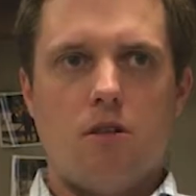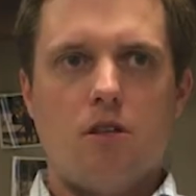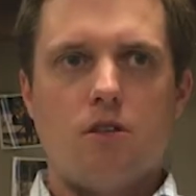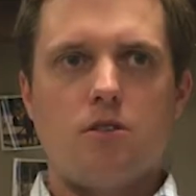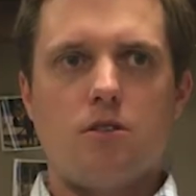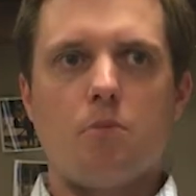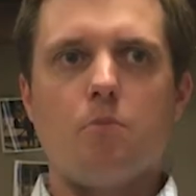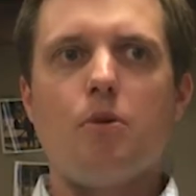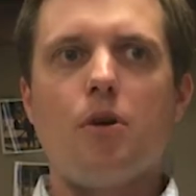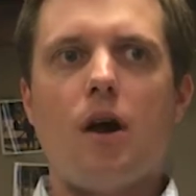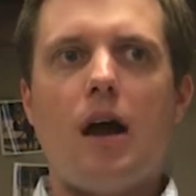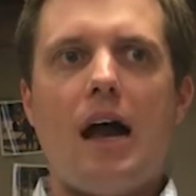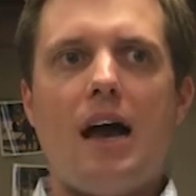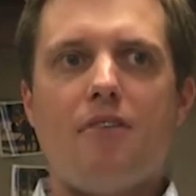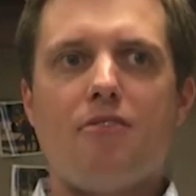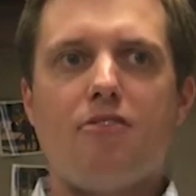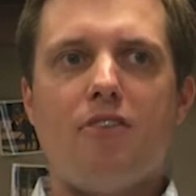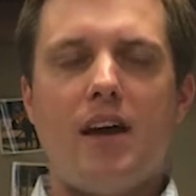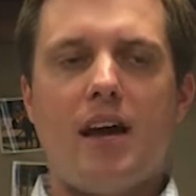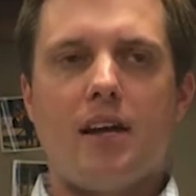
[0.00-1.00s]
There's a
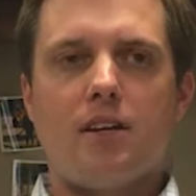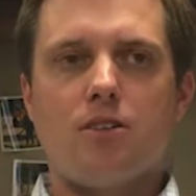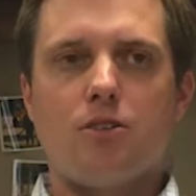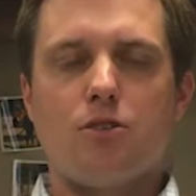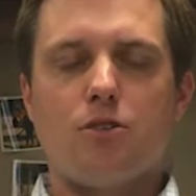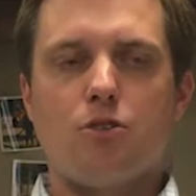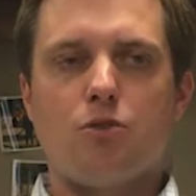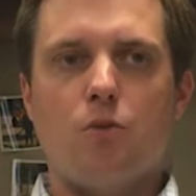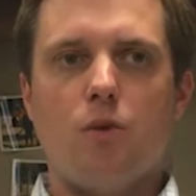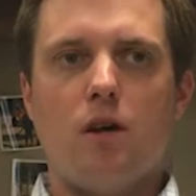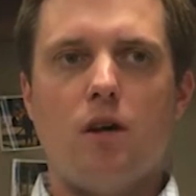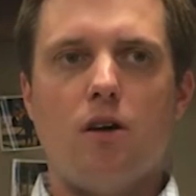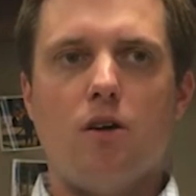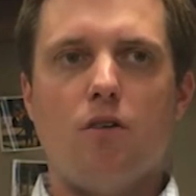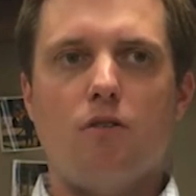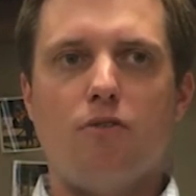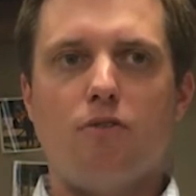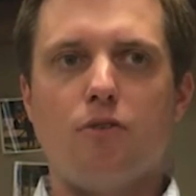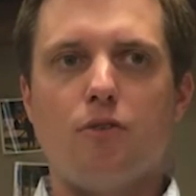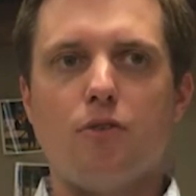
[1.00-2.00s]
pride factor as
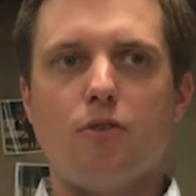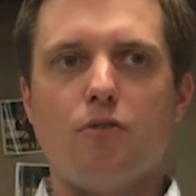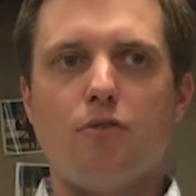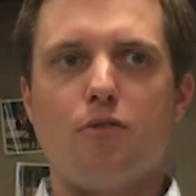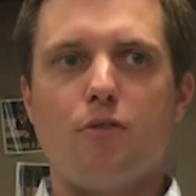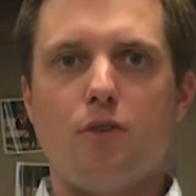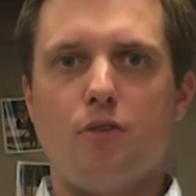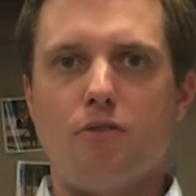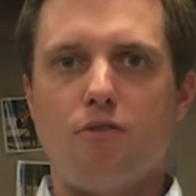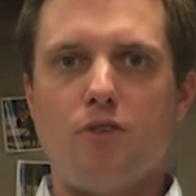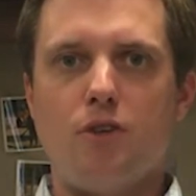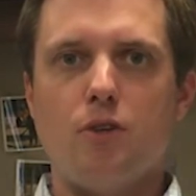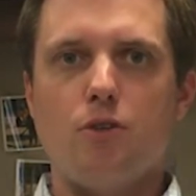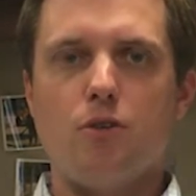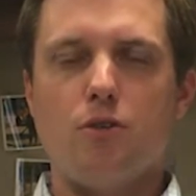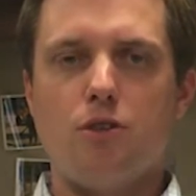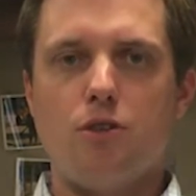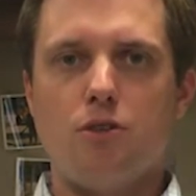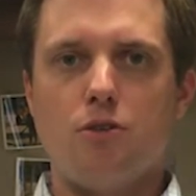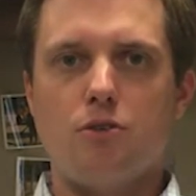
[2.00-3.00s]
well for the
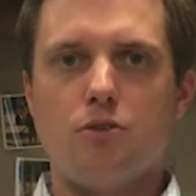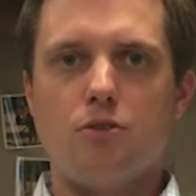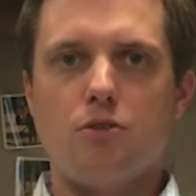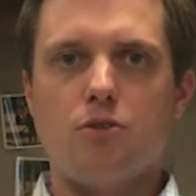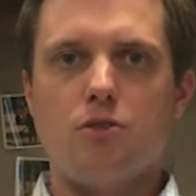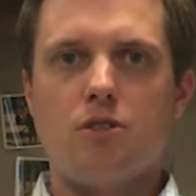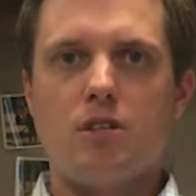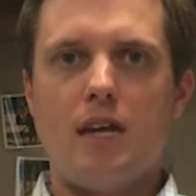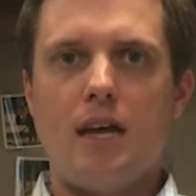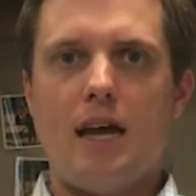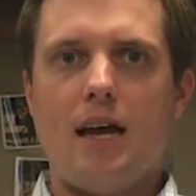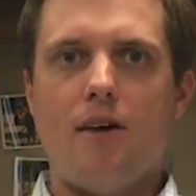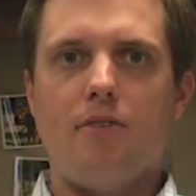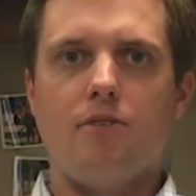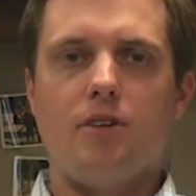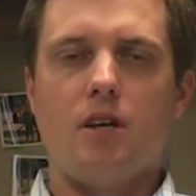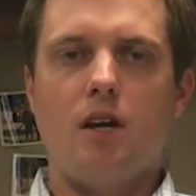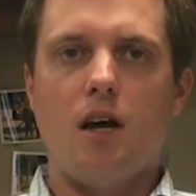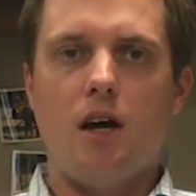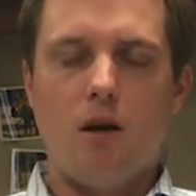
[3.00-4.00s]
field users to
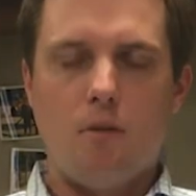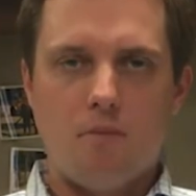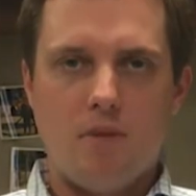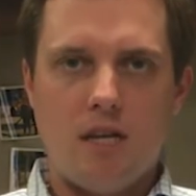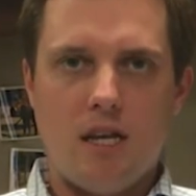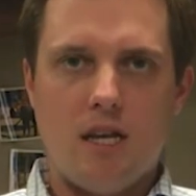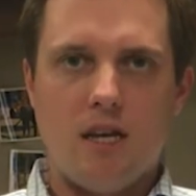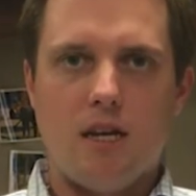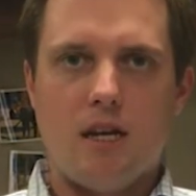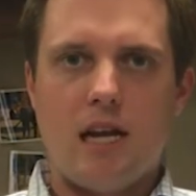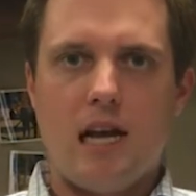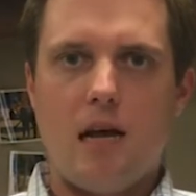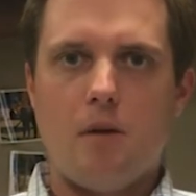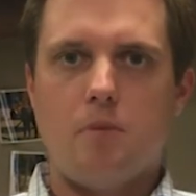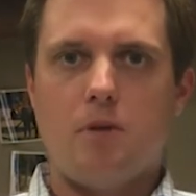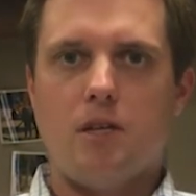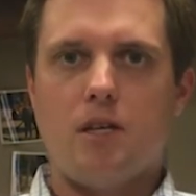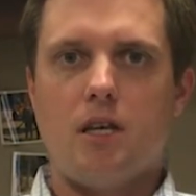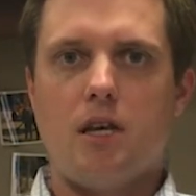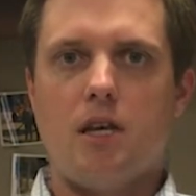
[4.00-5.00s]
have an updated
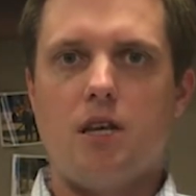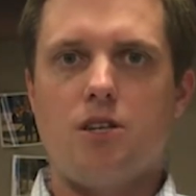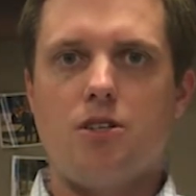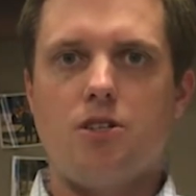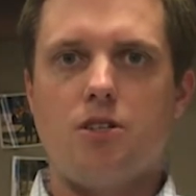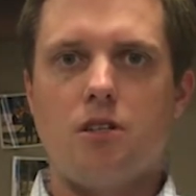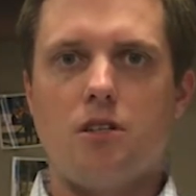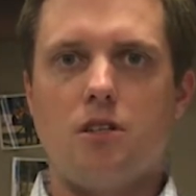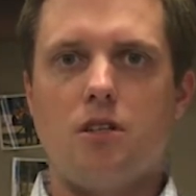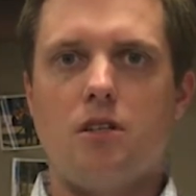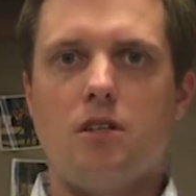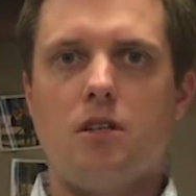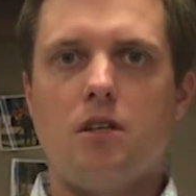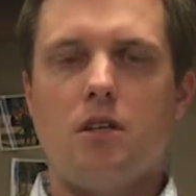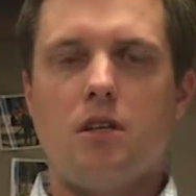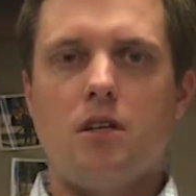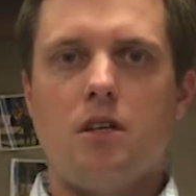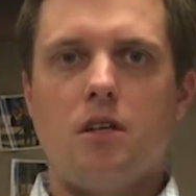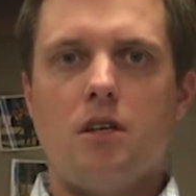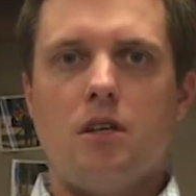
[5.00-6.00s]
application
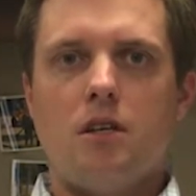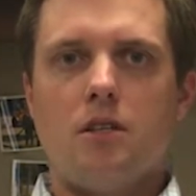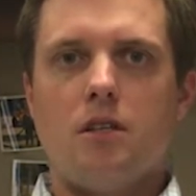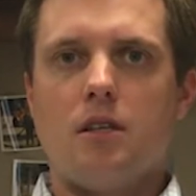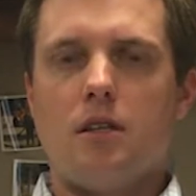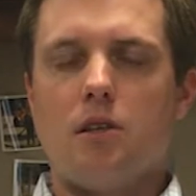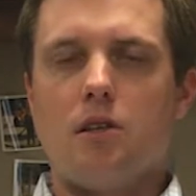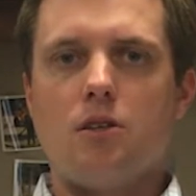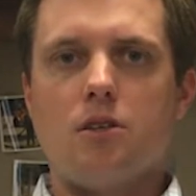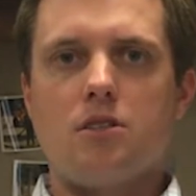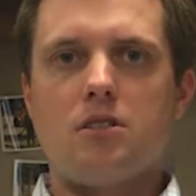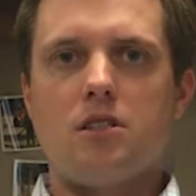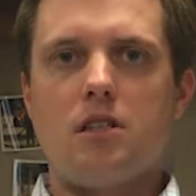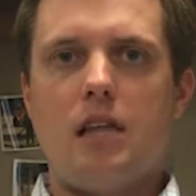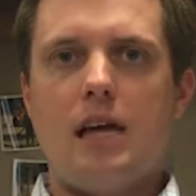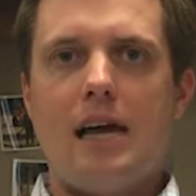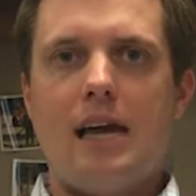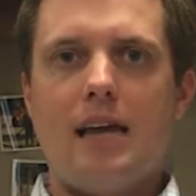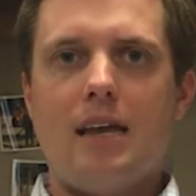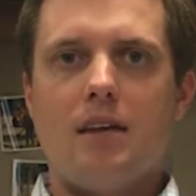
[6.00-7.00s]
that looks
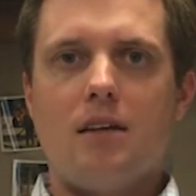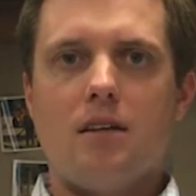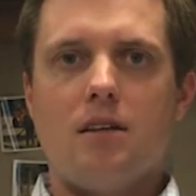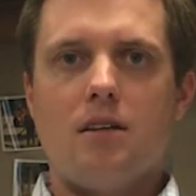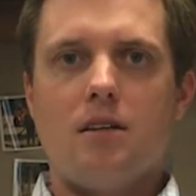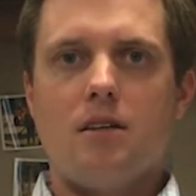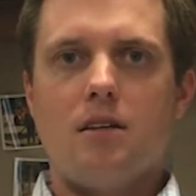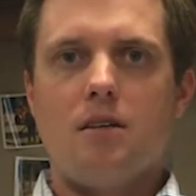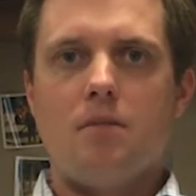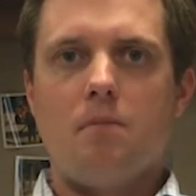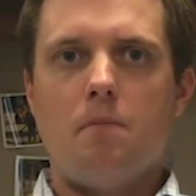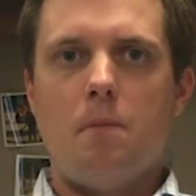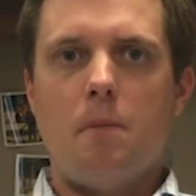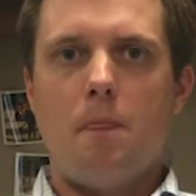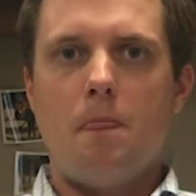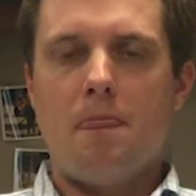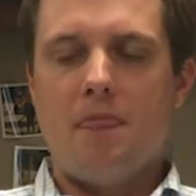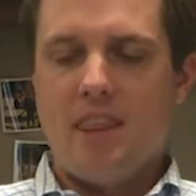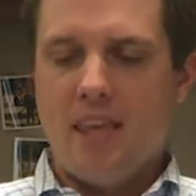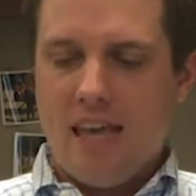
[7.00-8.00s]
like
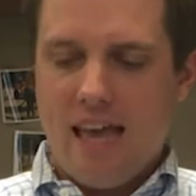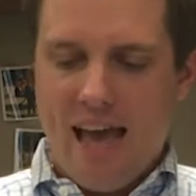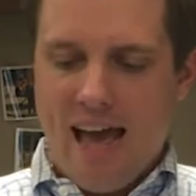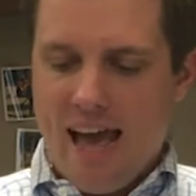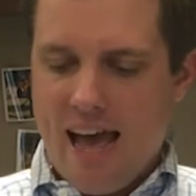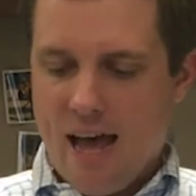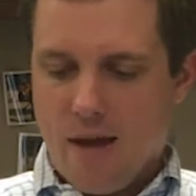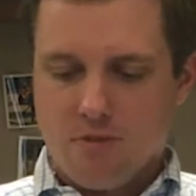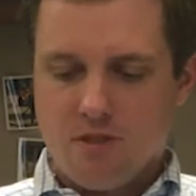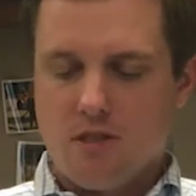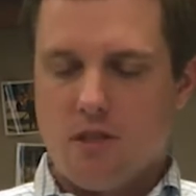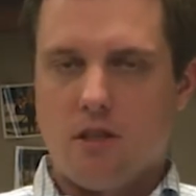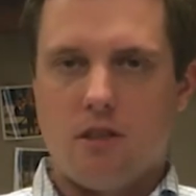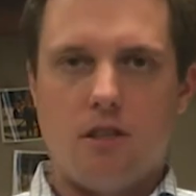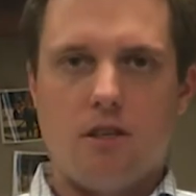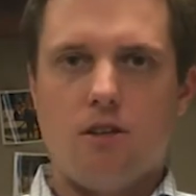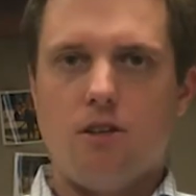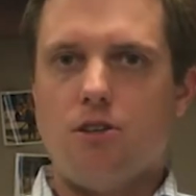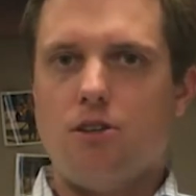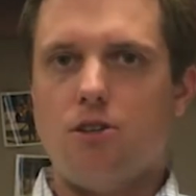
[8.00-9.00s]
the apps
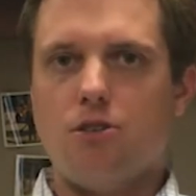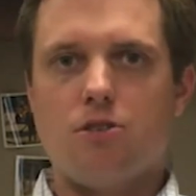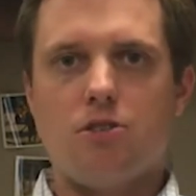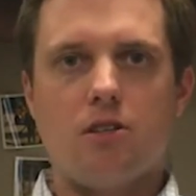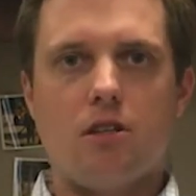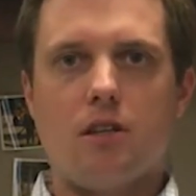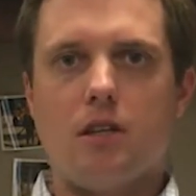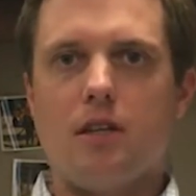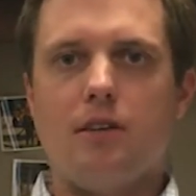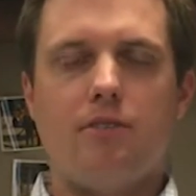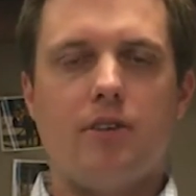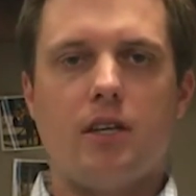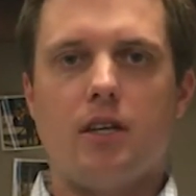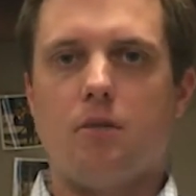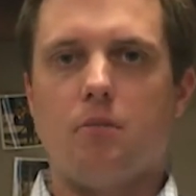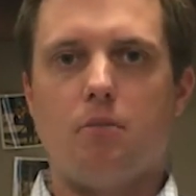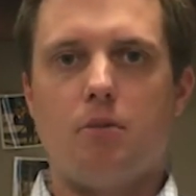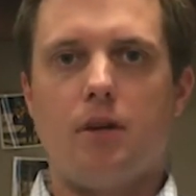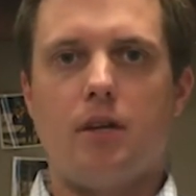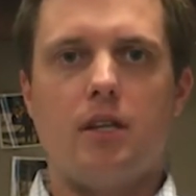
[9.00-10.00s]
that they're used to
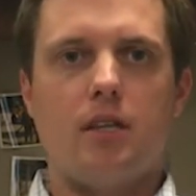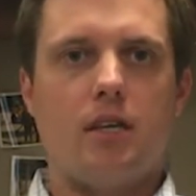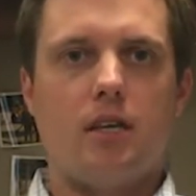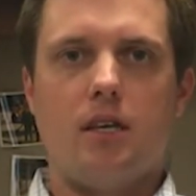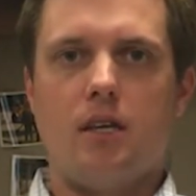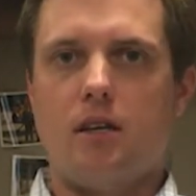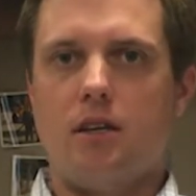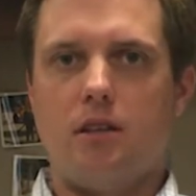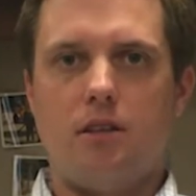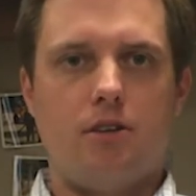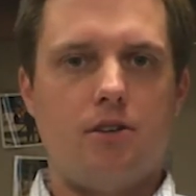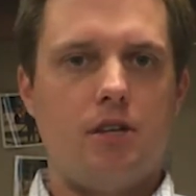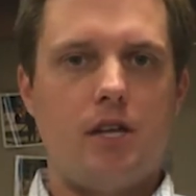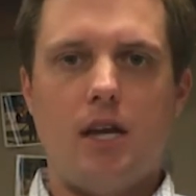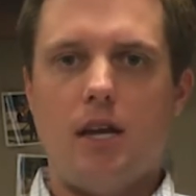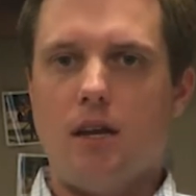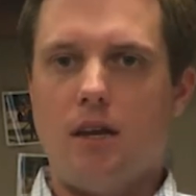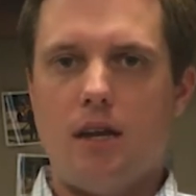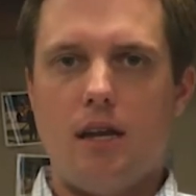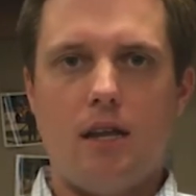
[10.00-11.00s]
living and breathing in their
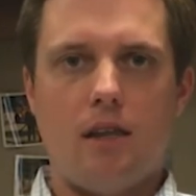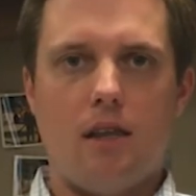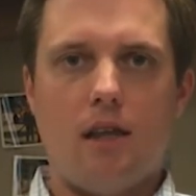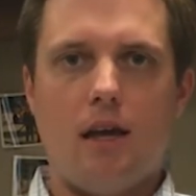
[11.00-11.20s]
day-to-day